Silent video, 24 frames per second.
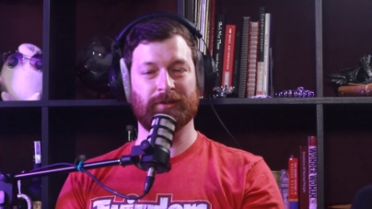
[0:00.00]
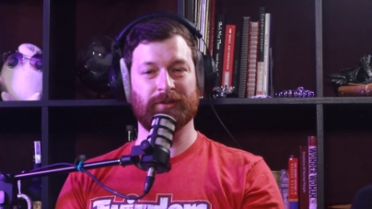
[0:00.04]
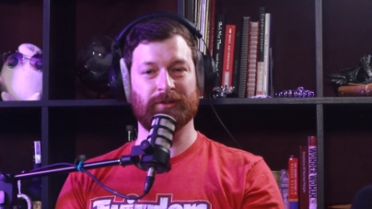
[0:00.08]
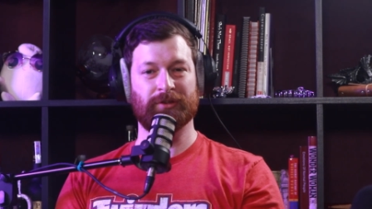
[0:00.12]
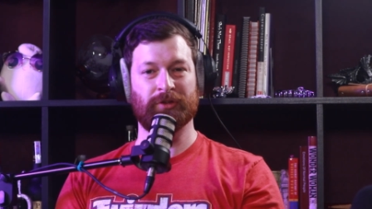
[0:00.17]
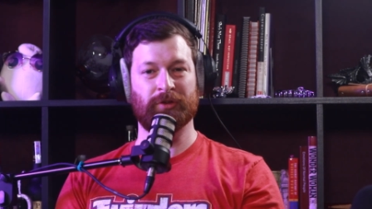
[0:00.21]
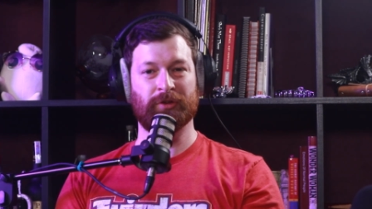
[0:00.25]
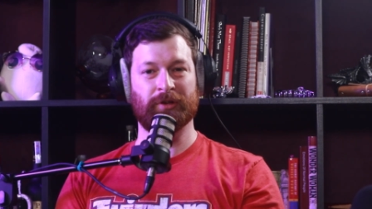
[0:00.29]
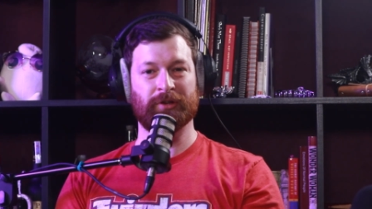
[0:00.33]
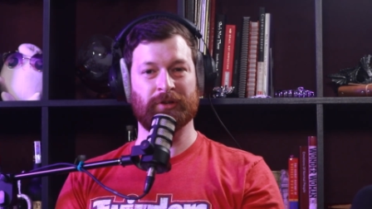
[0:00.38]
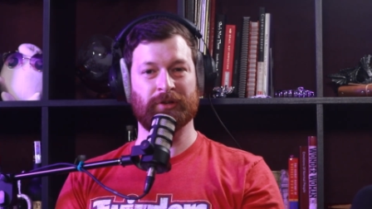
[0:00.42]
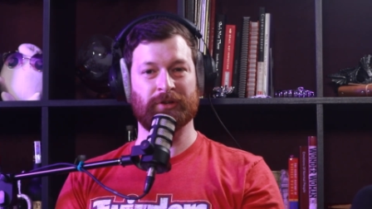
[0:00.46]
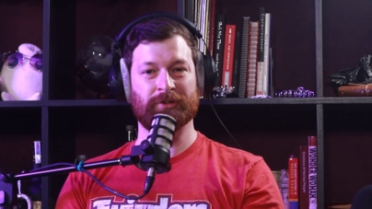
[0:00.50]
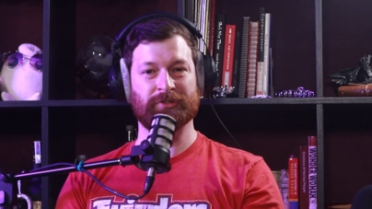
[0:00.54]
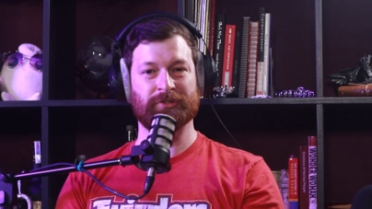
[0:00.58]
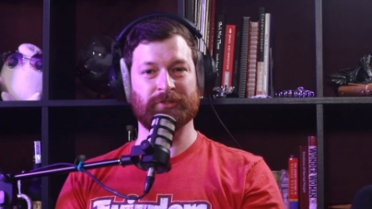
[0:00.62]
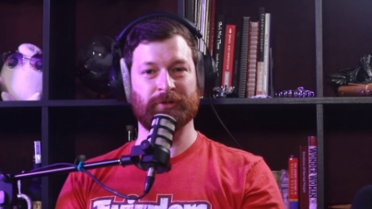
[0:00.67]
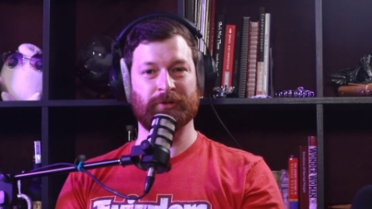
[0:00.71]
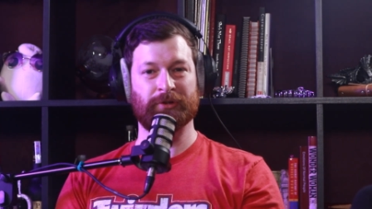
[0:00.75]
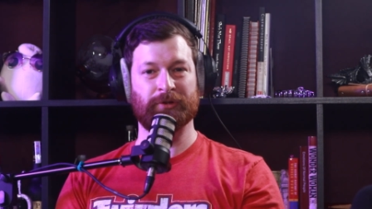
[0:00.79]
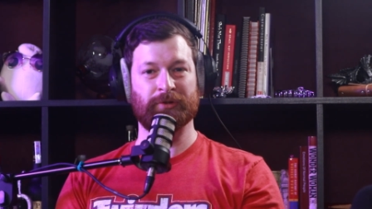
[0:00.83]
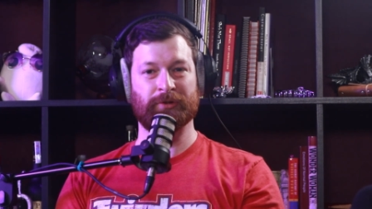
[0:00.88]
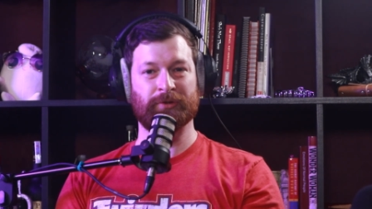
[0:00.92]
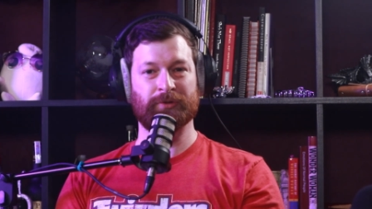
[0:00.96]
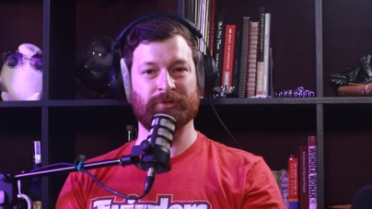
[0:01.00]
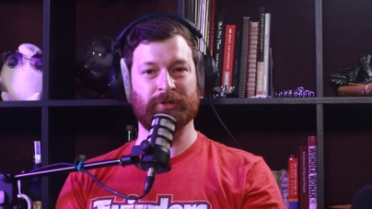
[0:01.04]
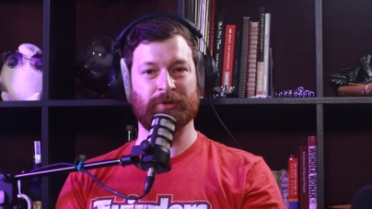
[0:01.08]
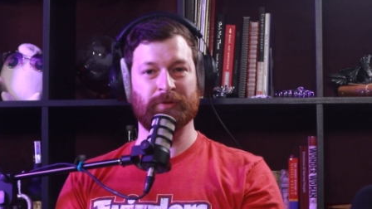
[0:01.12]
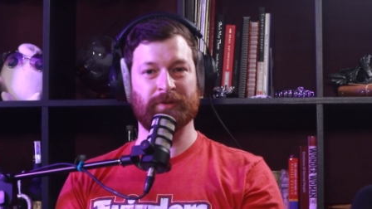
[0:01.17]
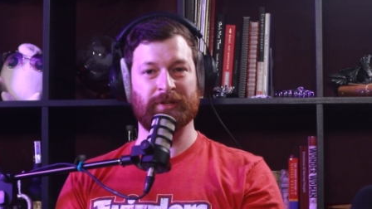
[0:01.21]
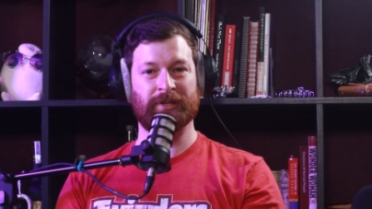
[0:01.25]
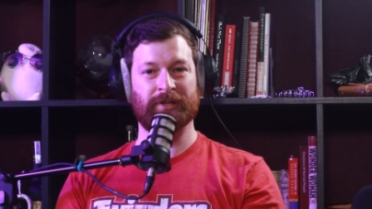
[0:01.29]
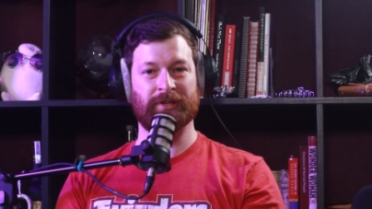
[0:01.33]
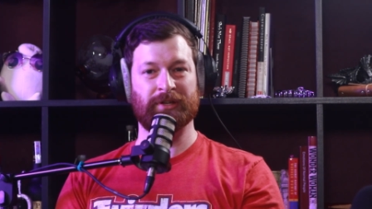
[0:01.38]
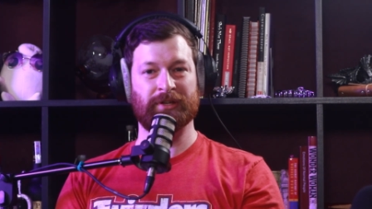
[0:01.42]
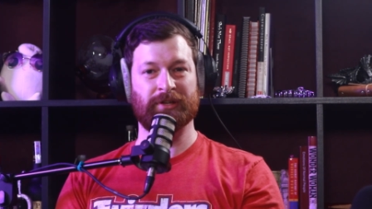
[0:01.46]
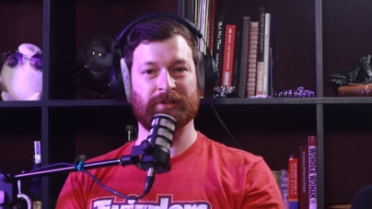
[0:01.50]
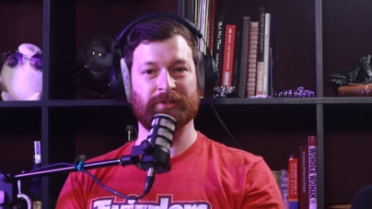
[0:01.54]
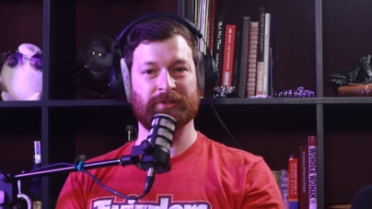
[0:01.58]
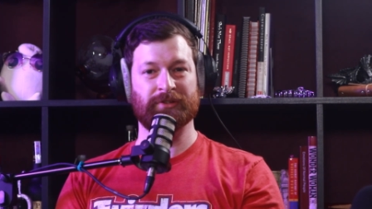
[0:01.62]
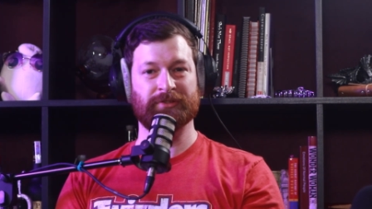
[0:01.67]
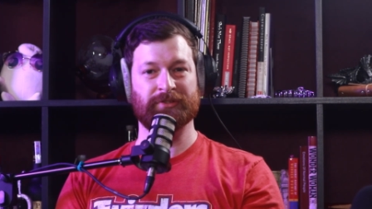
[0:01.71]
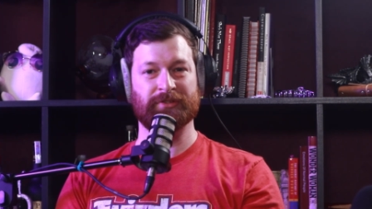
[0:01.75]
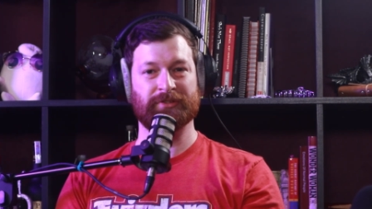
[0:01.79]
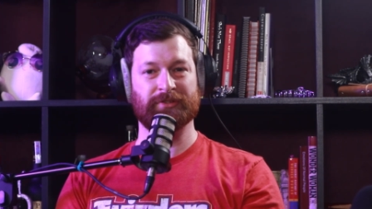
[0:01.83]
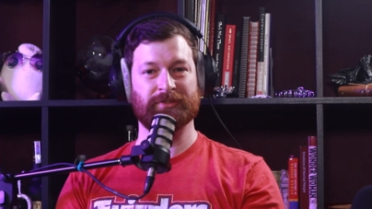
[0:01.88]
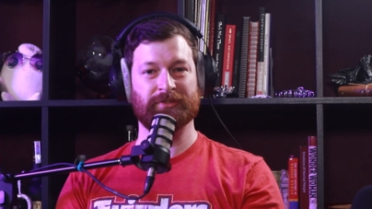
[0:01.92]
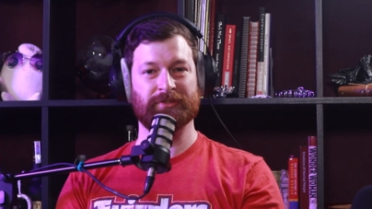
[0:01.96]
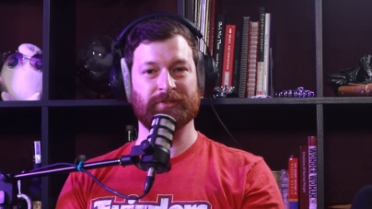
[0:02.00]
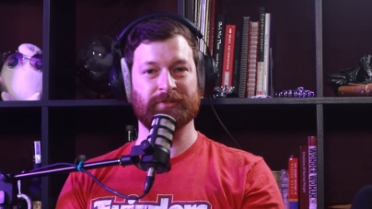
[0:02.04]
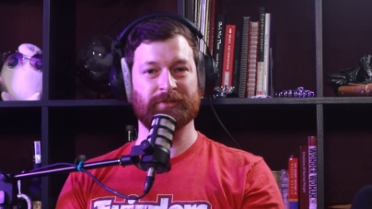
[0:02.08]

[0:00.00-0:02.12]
You can also donate us